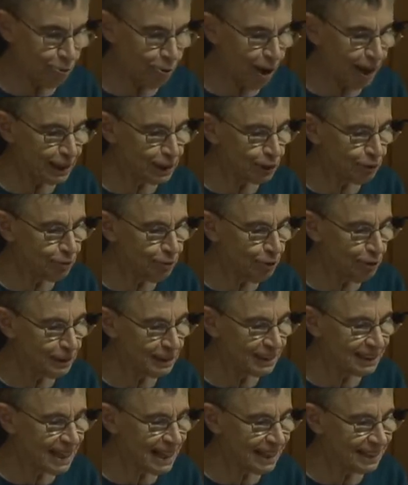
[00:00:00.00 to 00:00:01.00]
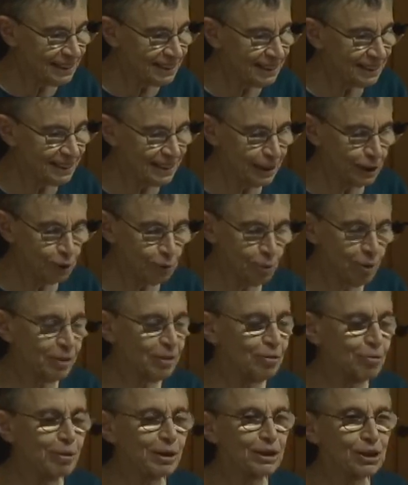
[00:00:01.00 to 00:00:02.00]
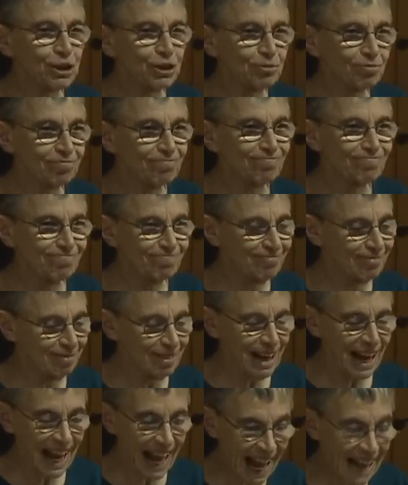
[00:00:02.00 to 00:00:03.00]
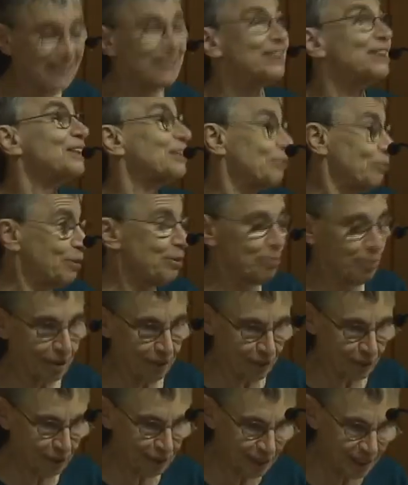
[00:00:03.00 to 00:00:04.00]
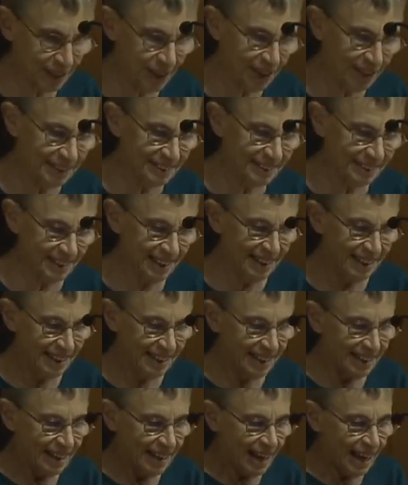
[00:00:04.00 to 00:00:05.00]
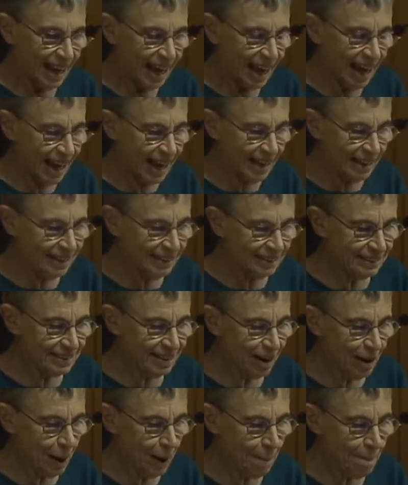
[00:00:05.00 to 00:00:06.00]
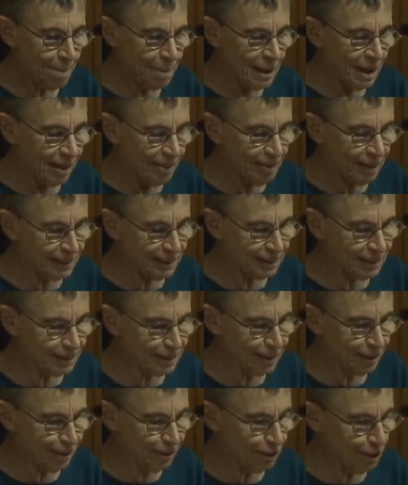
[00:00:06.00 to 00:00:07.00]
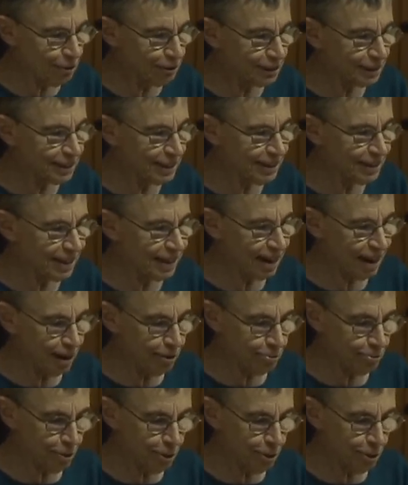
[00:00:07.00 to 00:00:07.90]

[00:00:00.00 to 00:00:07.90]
writes four stanzas, each one of which ends with one of those lines. And this is a glosa that I